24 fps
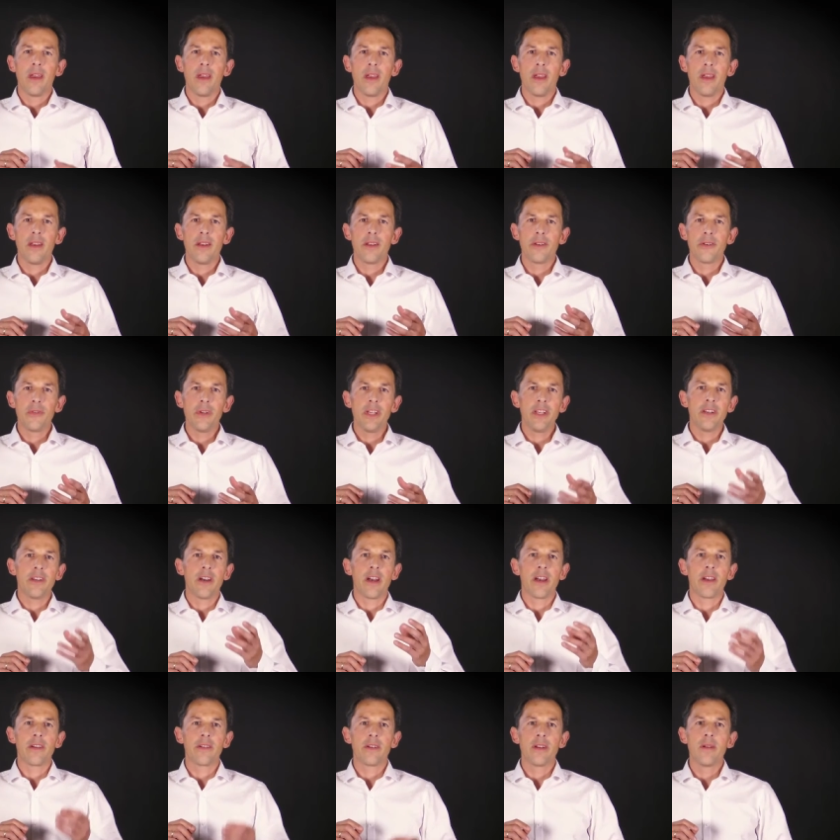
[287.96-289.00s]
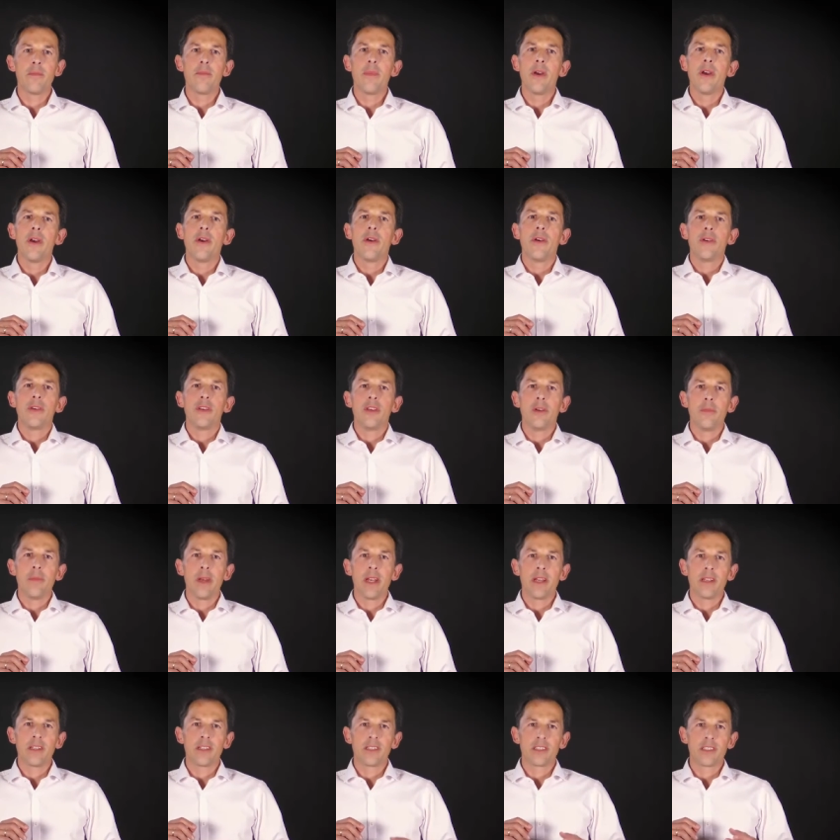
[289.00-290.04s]
In a tree diagram, you
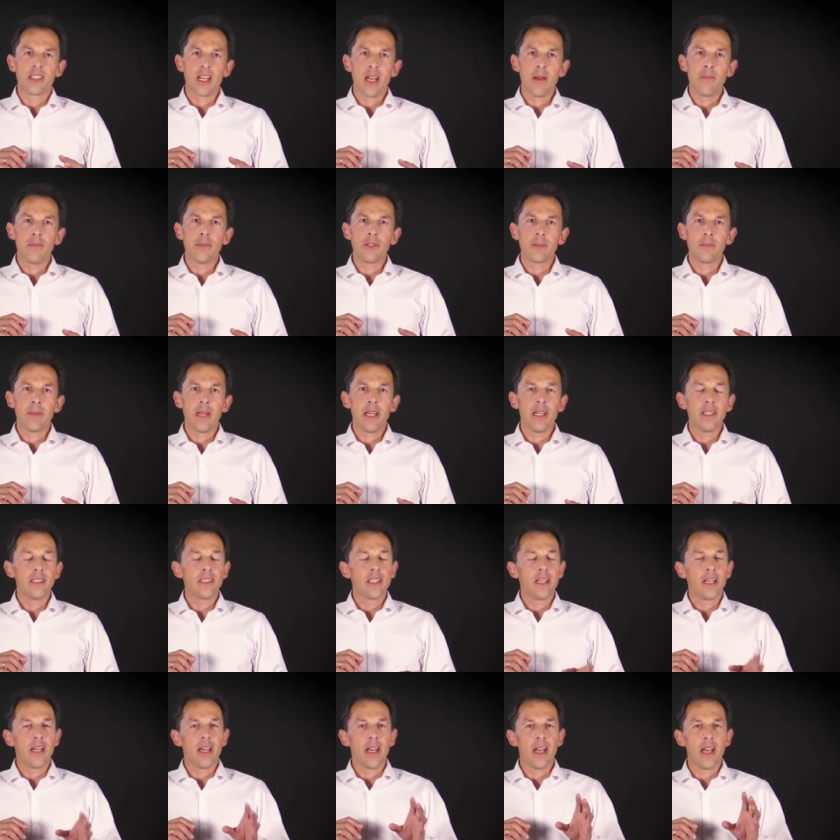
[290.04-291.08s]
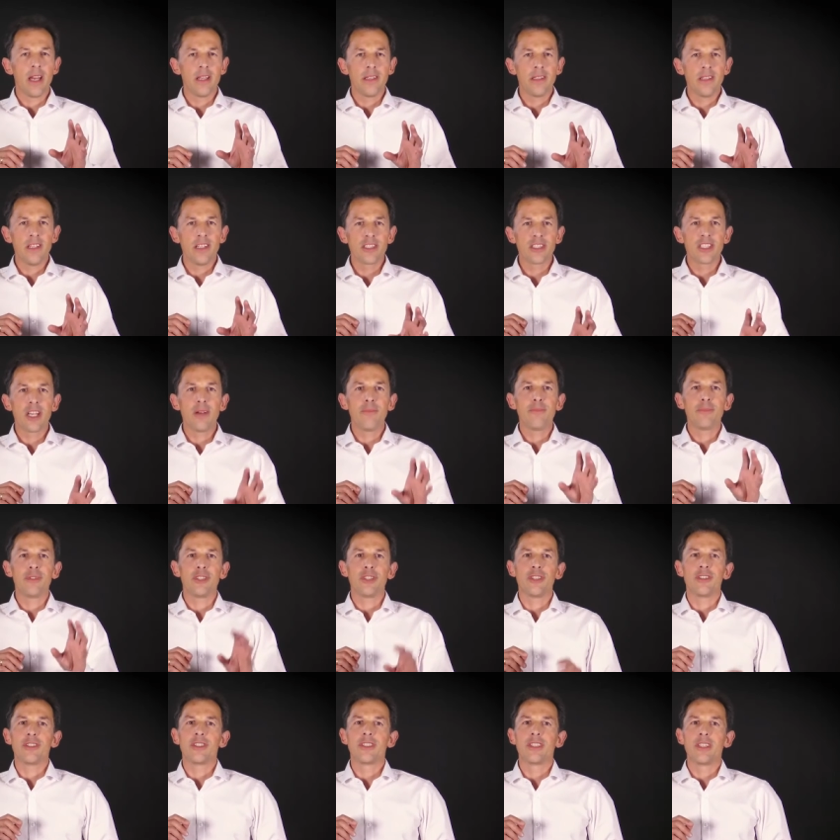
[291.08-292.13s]
make the sample space and the
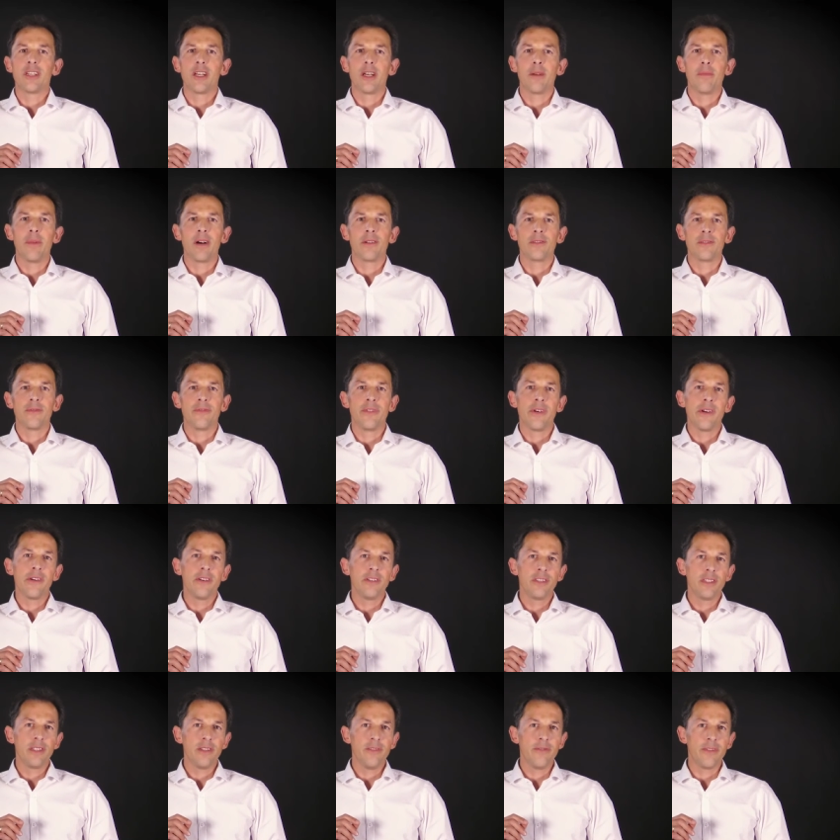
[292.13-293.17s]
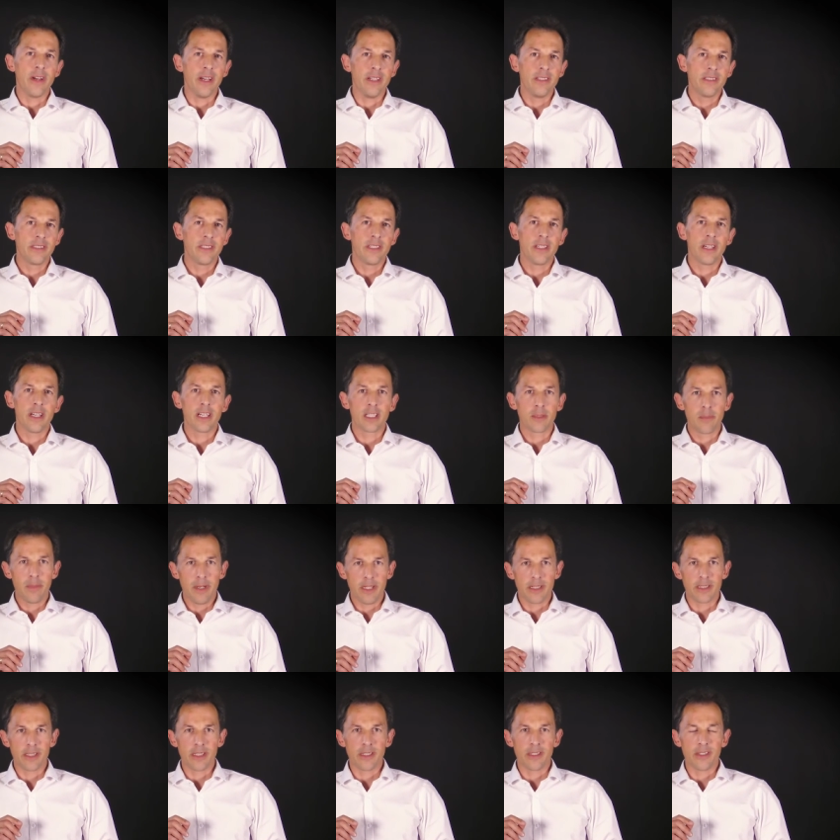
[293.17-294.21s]
assumptions about various events
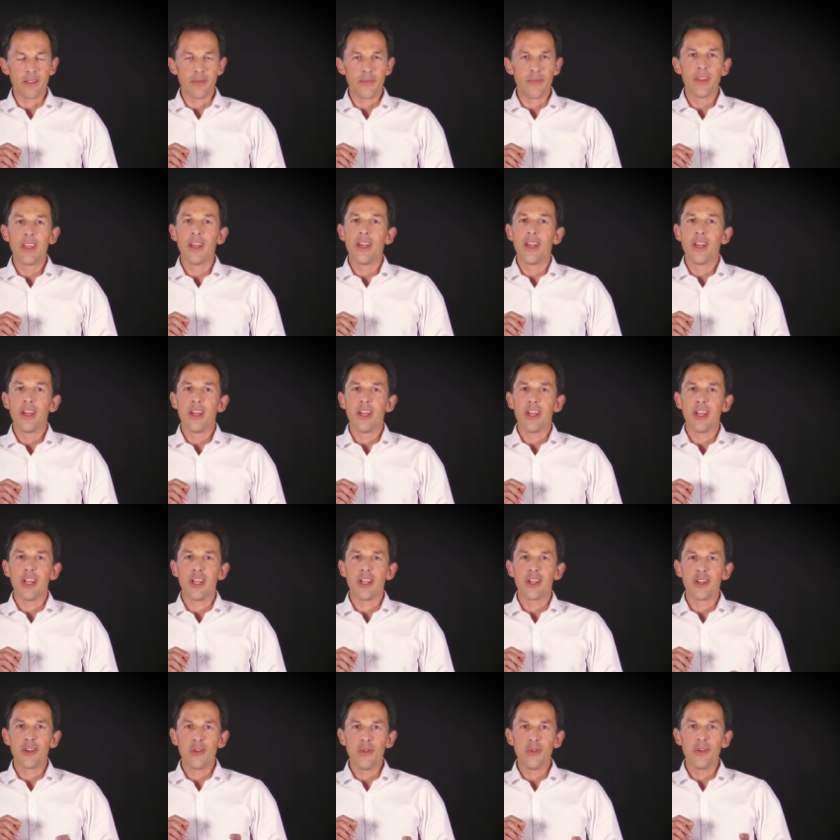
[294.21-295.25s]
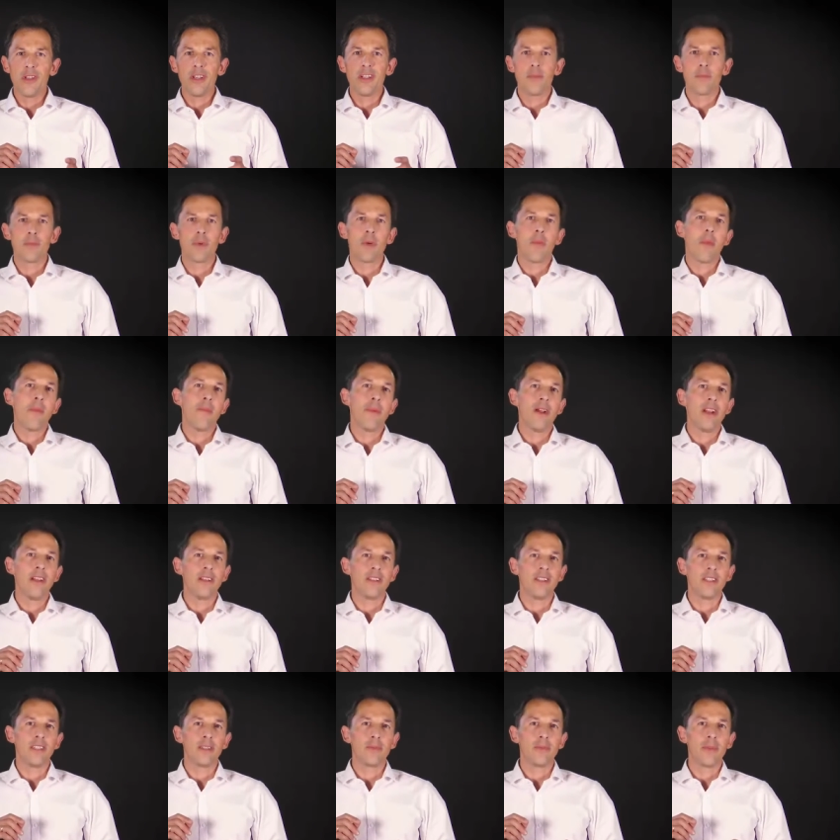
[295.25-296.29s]
explicit, including the
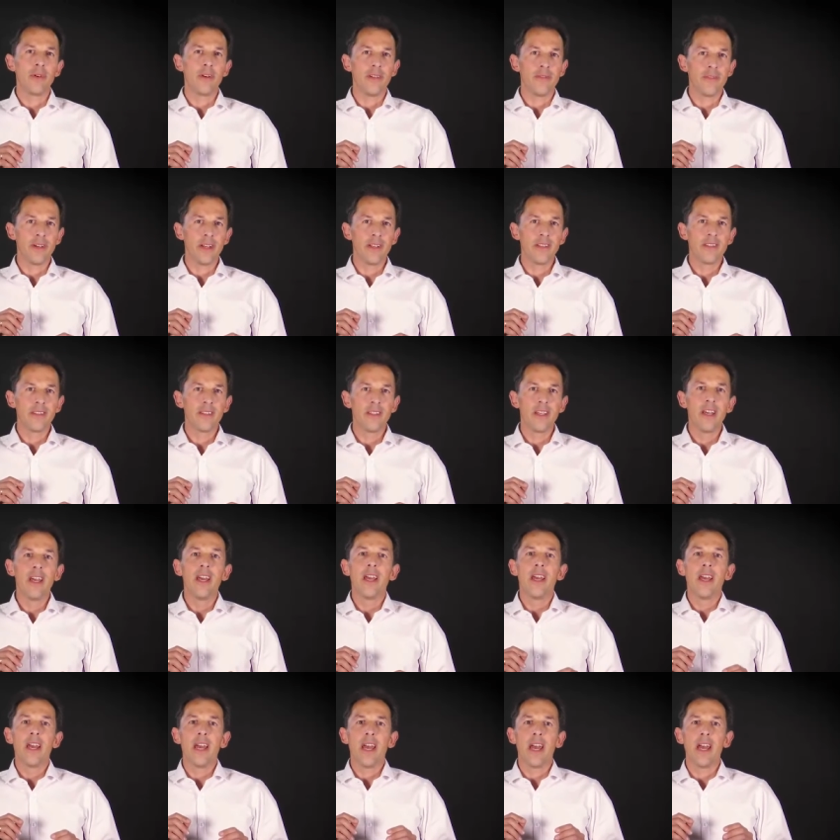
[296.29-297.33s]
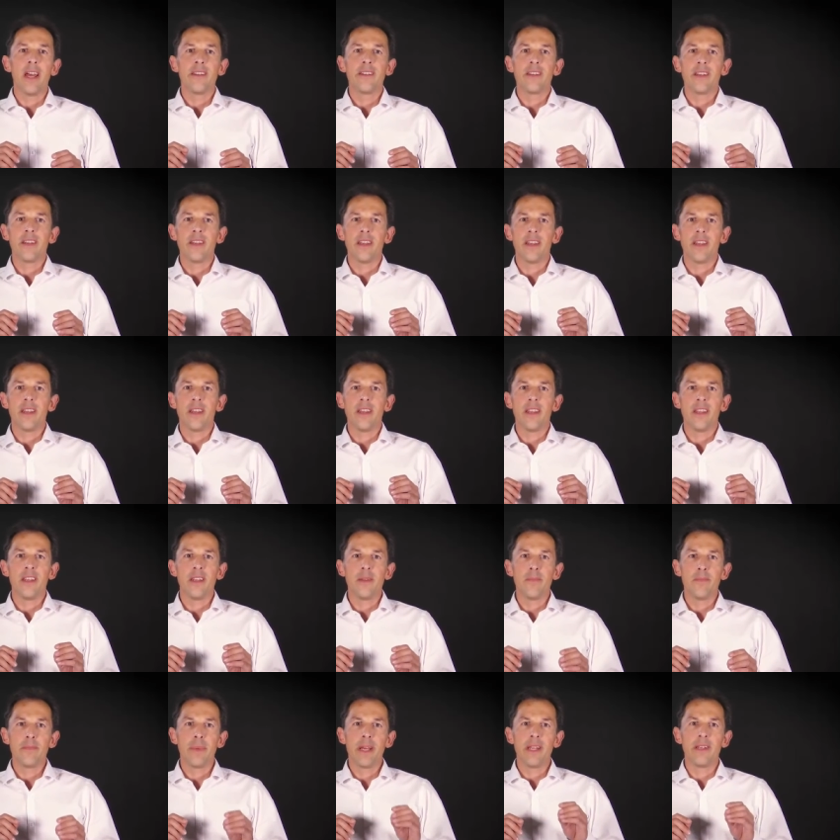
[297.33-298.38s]
probabilities per event and
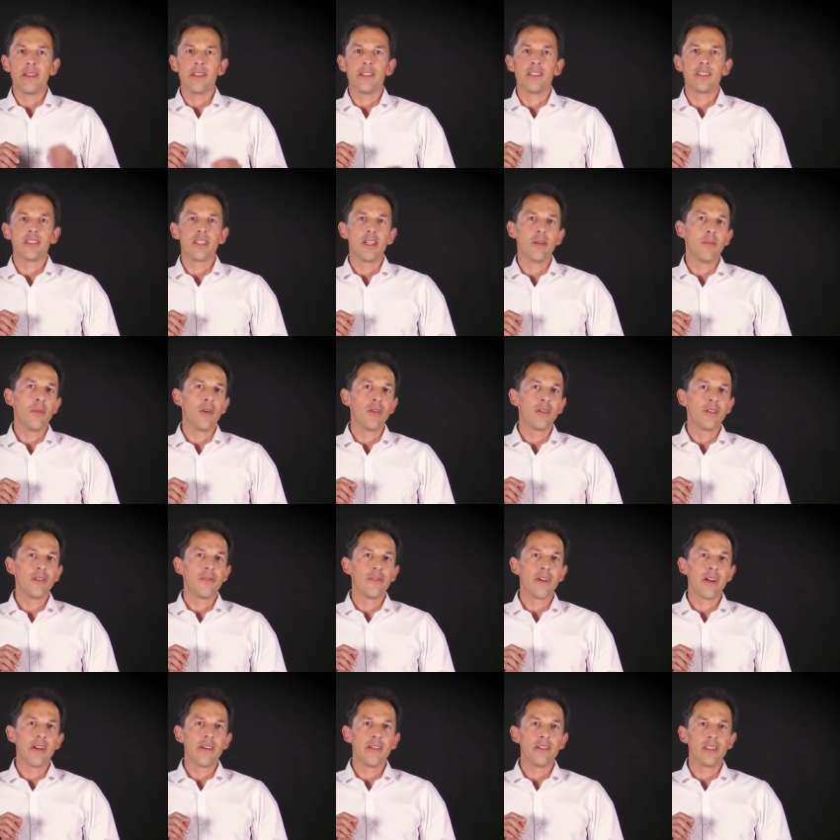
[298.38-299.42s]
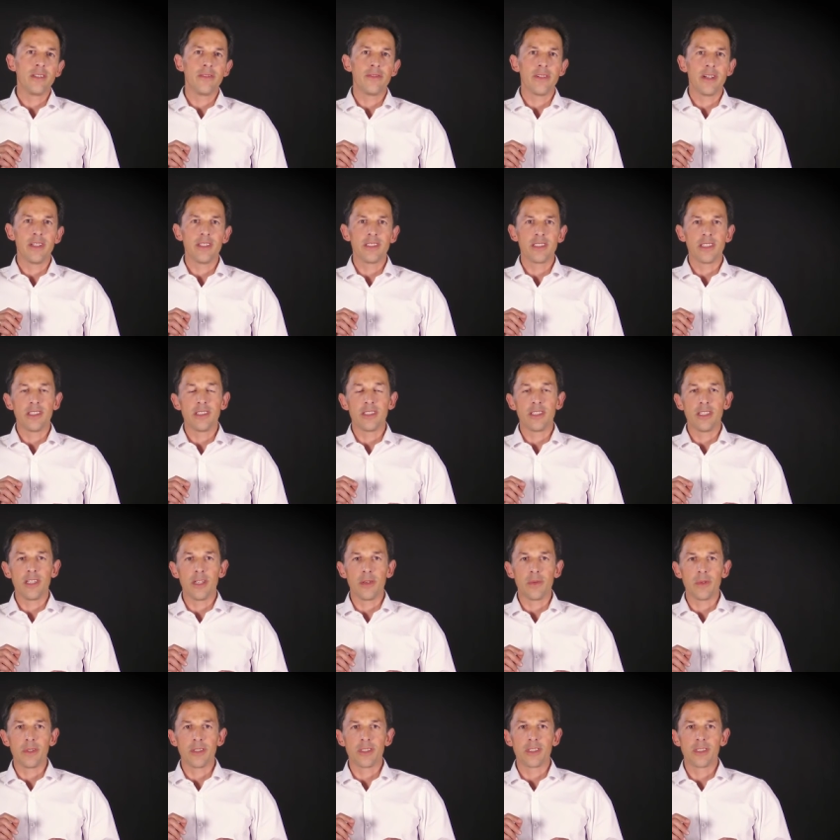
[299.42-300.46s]
independence among the various events in
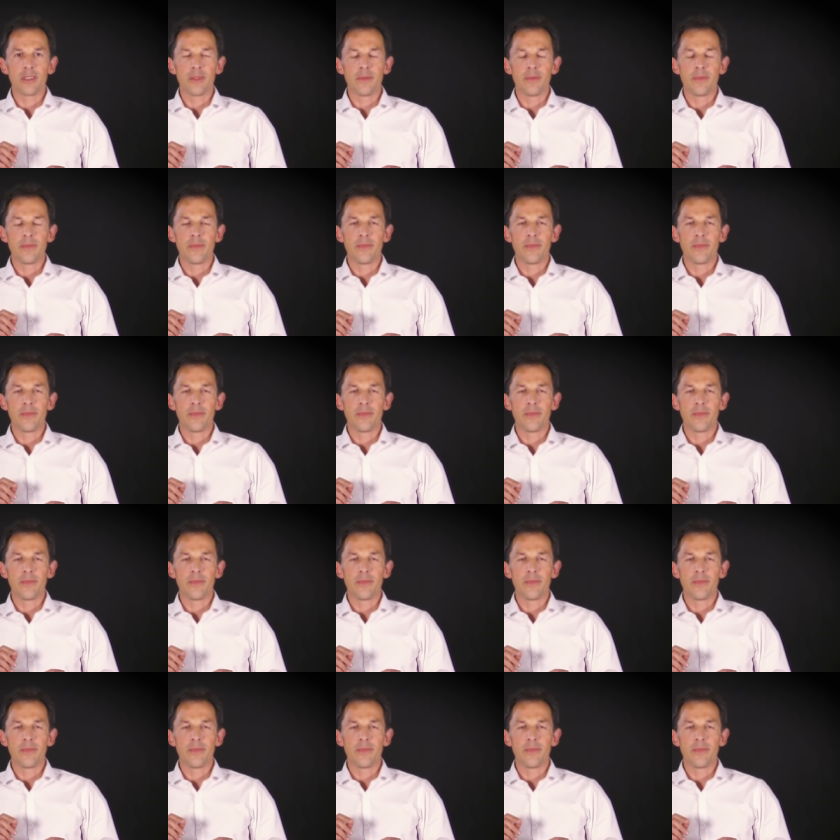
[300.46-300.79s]
sequence.